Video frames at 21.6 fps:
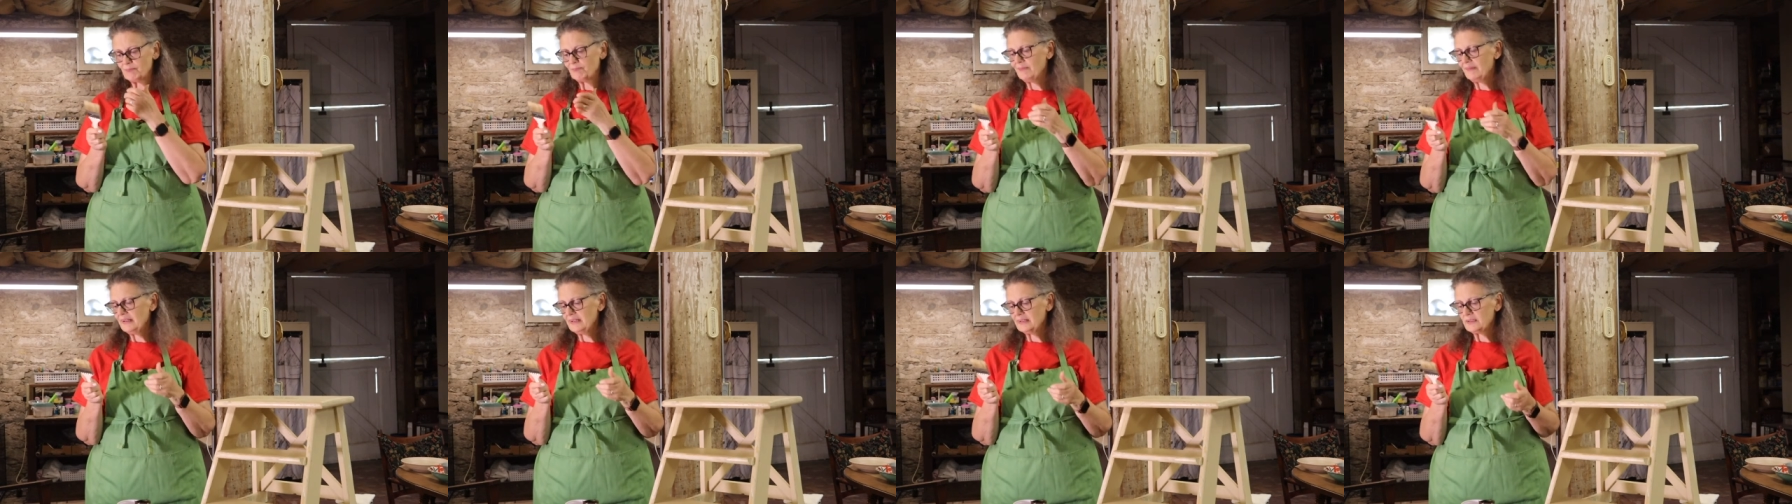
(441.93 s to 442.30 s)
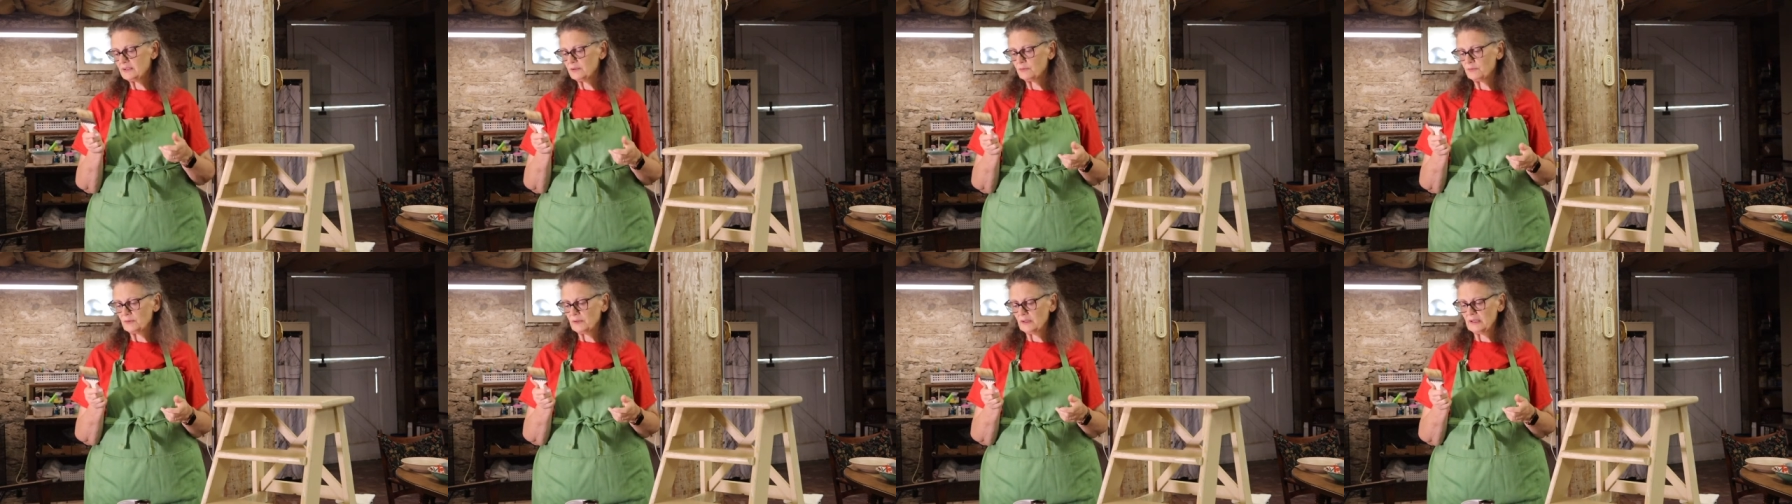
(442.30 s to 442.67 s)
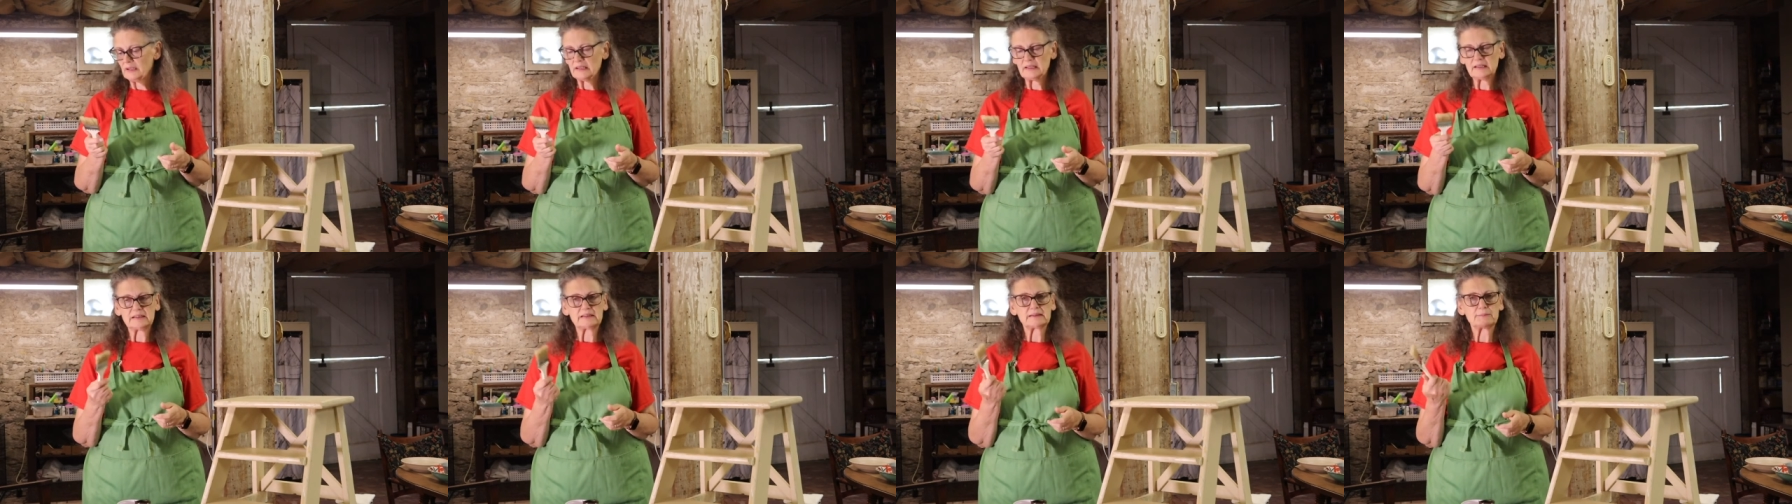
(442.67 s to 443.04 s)
These are real
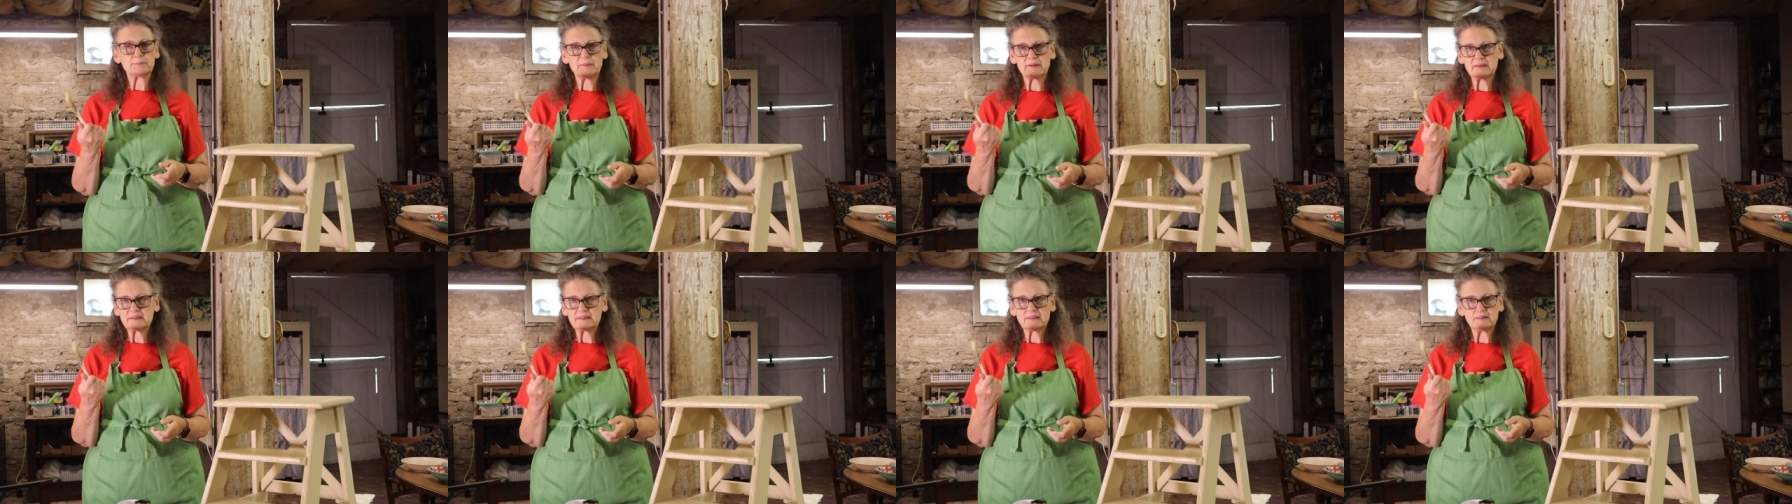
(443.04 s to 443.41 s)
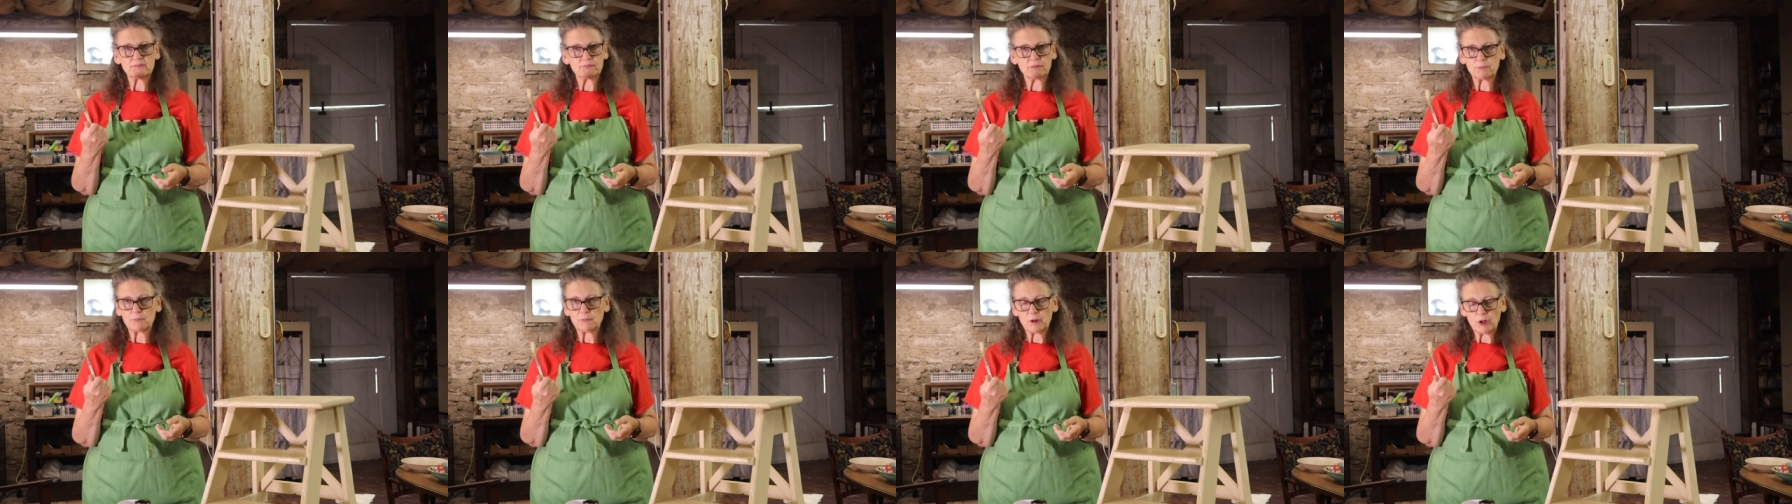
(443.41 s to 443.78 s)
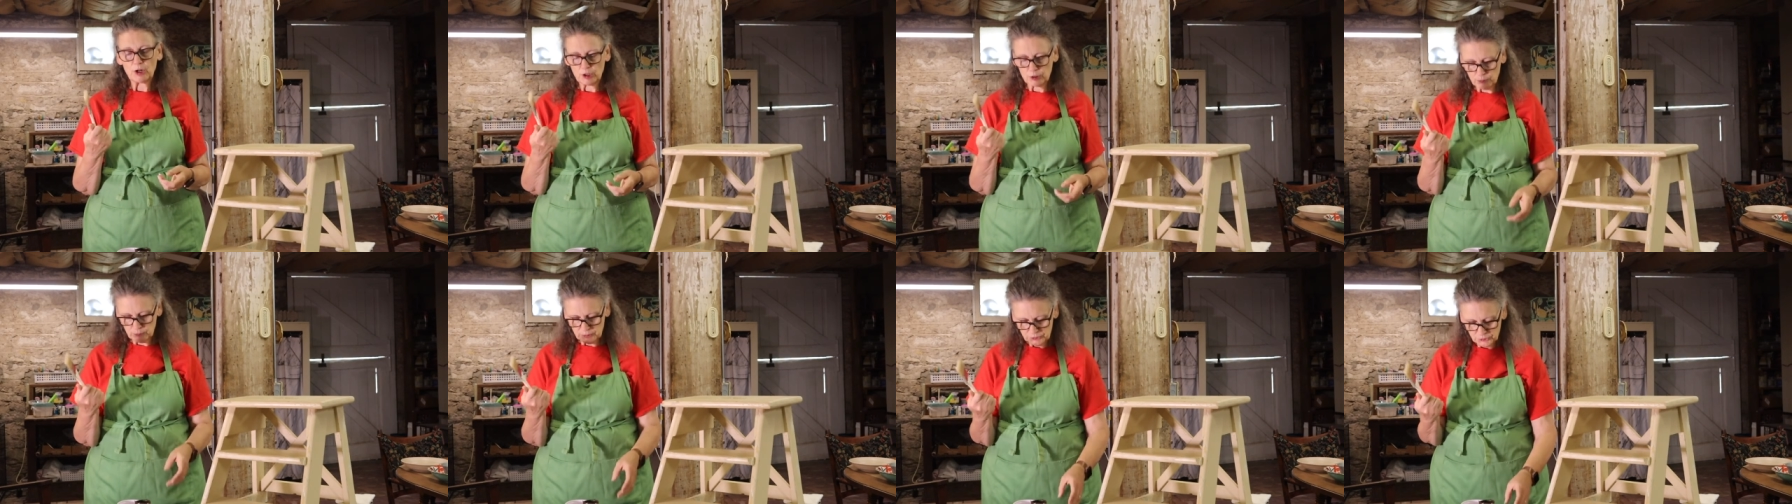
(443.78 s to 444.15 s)
inexpensive from the
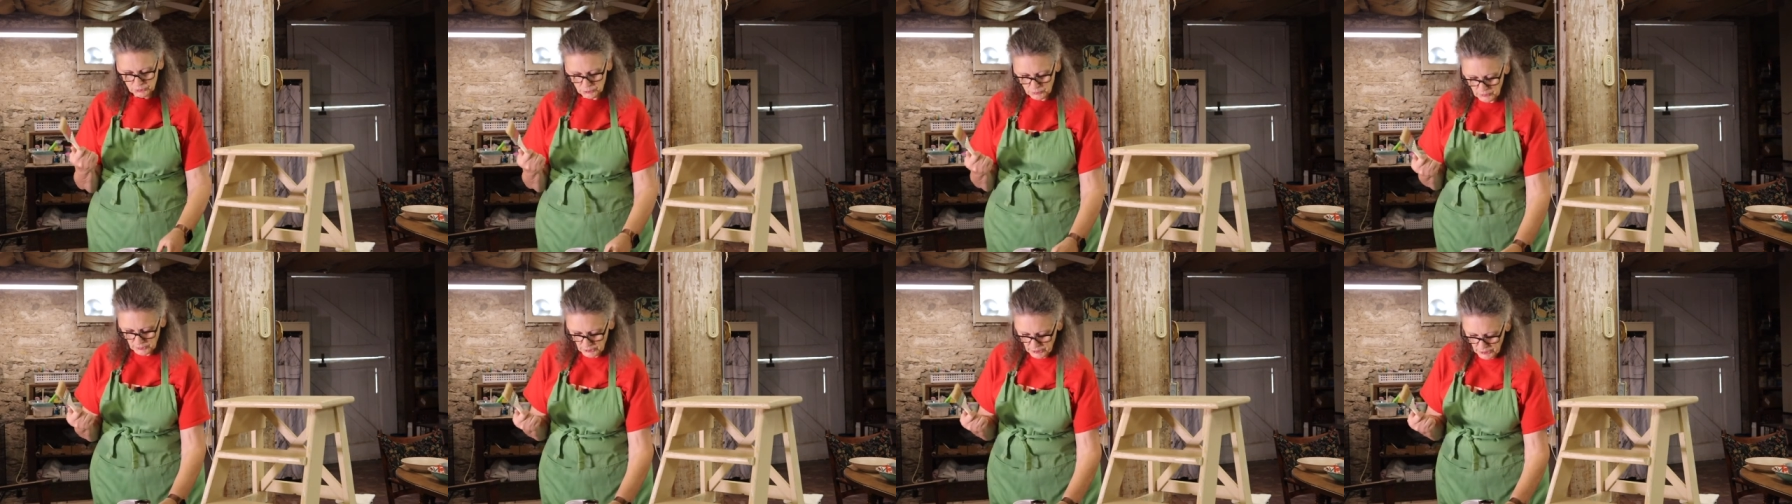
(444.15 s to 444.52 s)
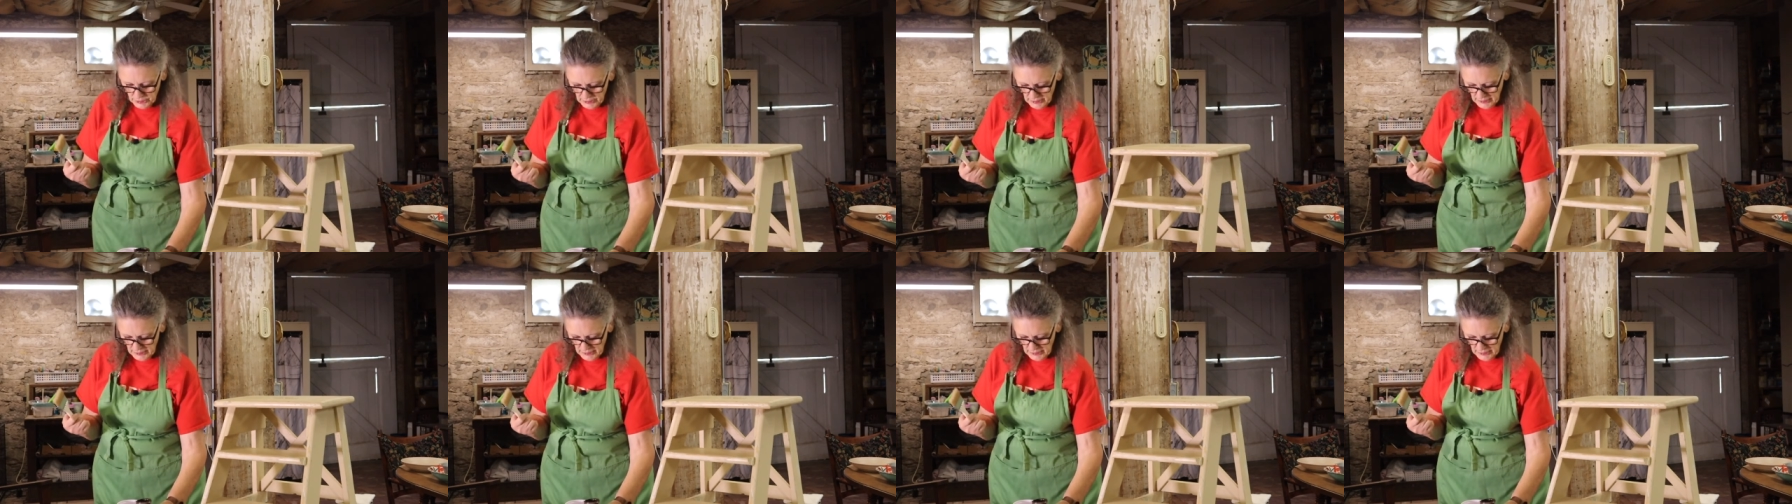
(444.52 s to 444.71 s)
hardware store.